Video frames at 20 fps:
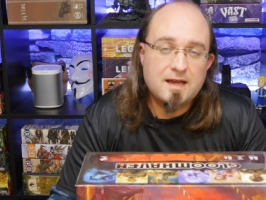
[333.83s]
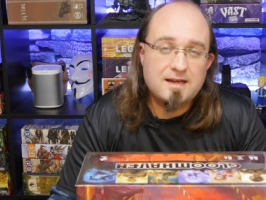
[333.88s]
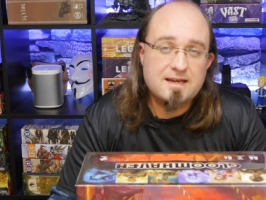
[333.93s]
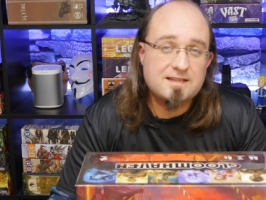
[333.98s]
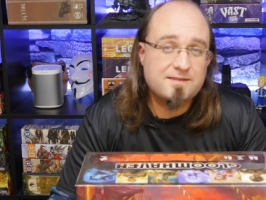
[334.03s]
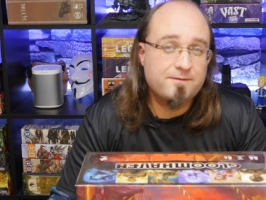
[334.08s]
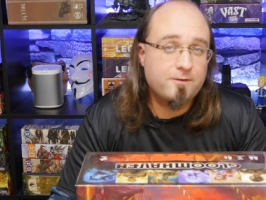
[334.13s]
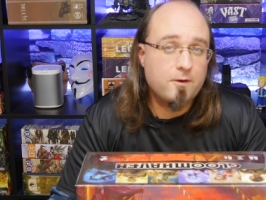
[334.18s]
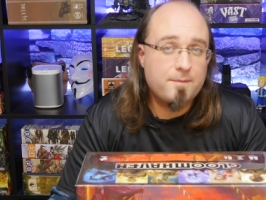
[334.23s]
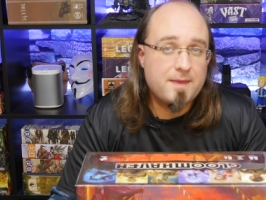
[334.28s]
And
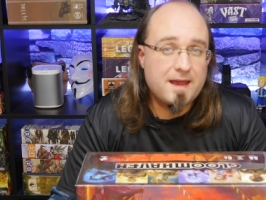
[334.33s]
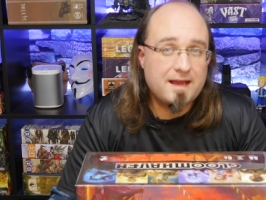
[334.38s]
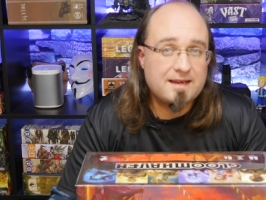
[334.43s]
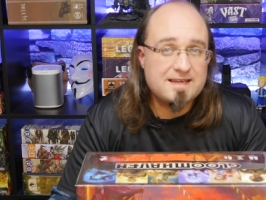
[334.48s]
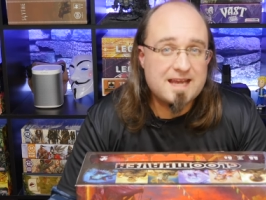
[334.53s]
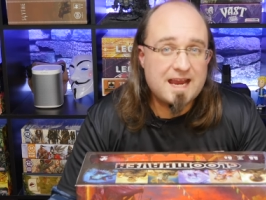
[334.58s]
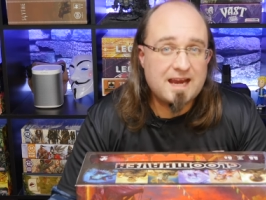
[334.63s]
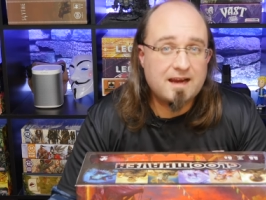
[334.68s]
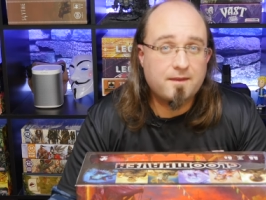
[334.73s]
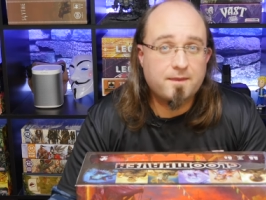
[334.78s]
it's from that
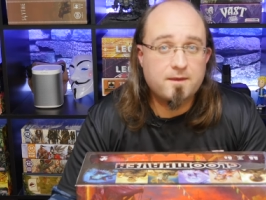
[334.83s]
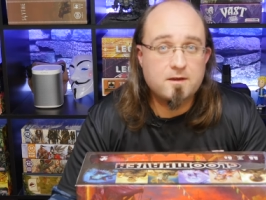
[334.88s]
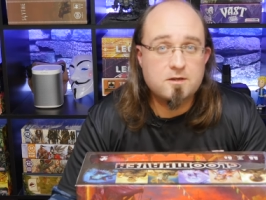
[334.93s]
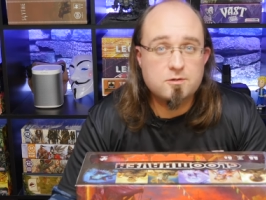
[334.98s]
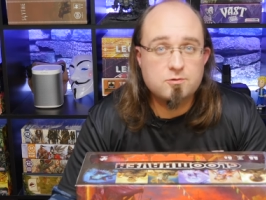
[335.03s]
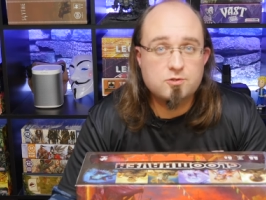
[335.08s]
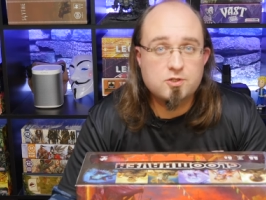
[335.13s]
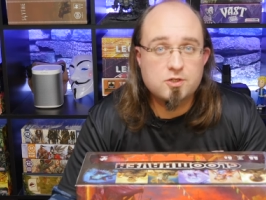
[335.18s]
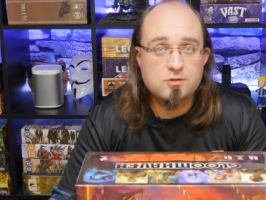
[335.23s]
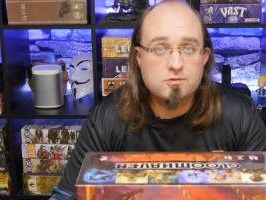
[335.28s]
deck that
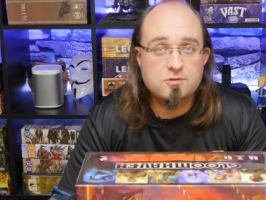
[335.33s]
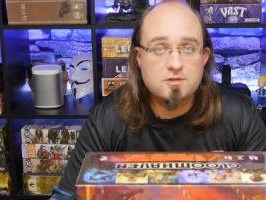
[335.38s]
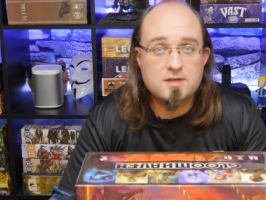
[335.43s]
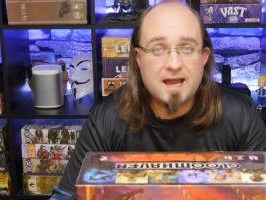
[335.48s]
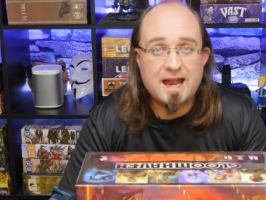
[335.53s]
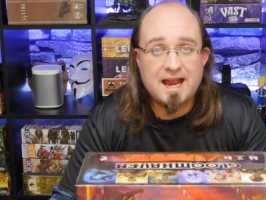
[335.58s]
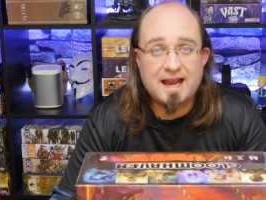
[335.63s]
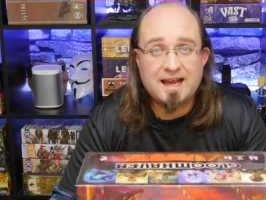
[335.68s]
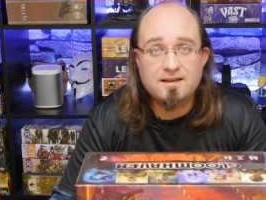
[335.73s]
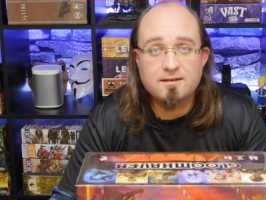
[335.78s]
you choose the
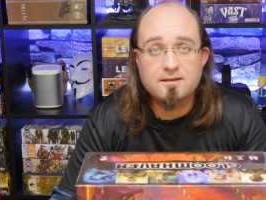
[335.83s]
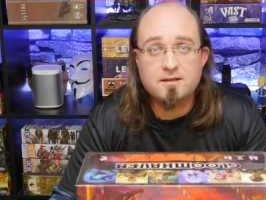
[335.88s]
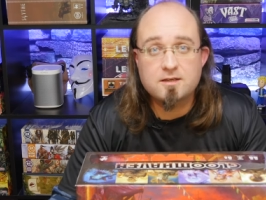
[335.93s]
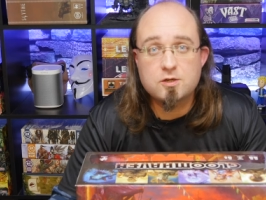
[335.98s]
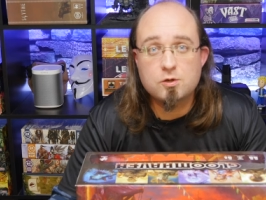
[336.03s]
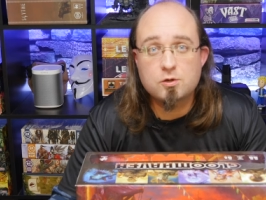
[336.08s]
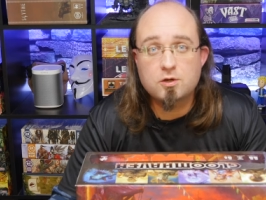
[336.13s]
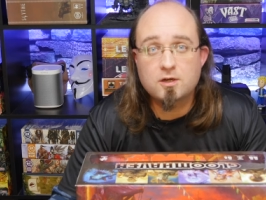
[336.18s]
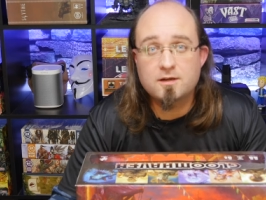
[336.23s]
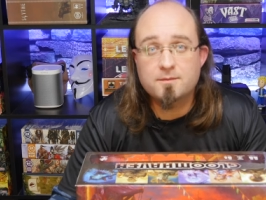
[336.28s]
hand that
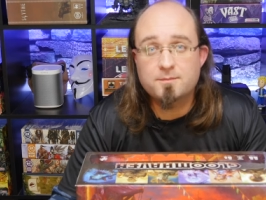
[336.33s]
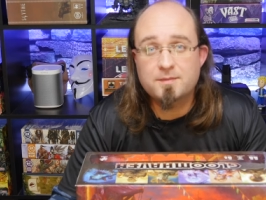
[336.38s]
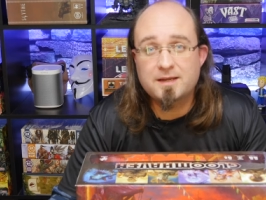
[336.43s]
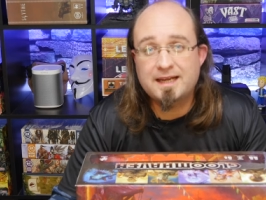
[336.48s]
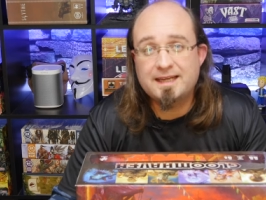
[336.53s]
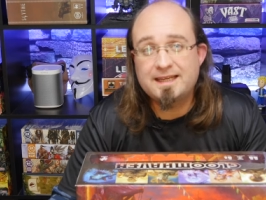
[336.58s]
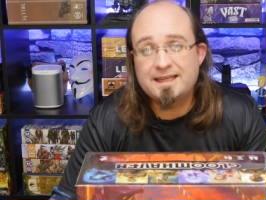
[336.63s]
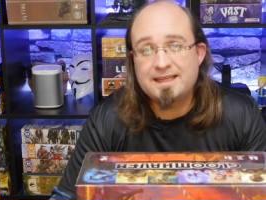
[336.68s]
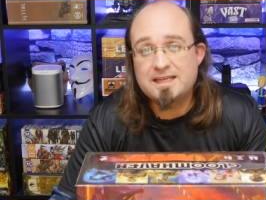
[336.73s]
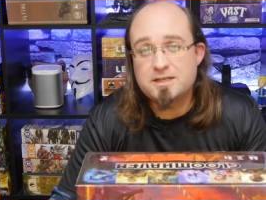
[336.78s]
you're going to
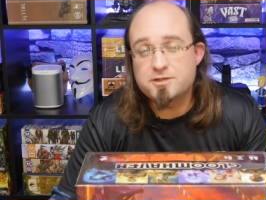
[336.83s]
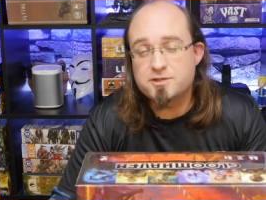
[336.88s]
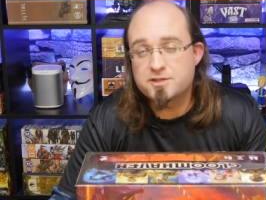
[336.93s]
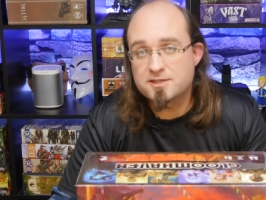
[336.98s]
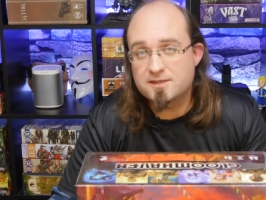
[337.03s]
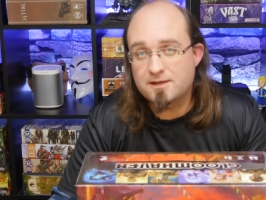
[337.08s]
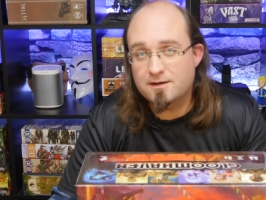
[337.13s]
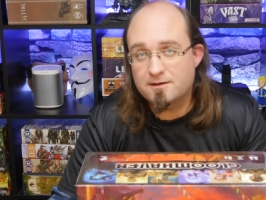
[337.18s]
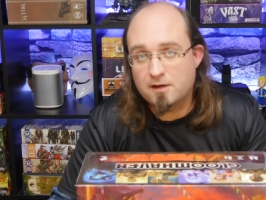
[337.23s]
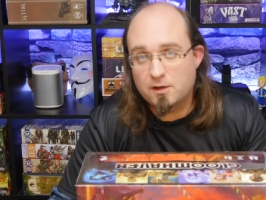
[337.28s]
play each
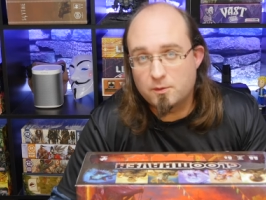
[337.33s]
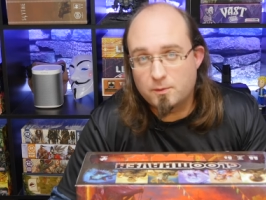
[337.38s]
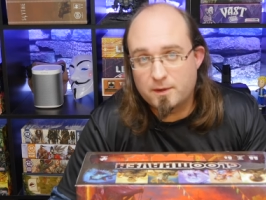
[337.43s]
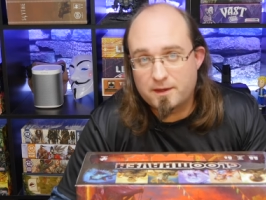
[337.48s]
scenario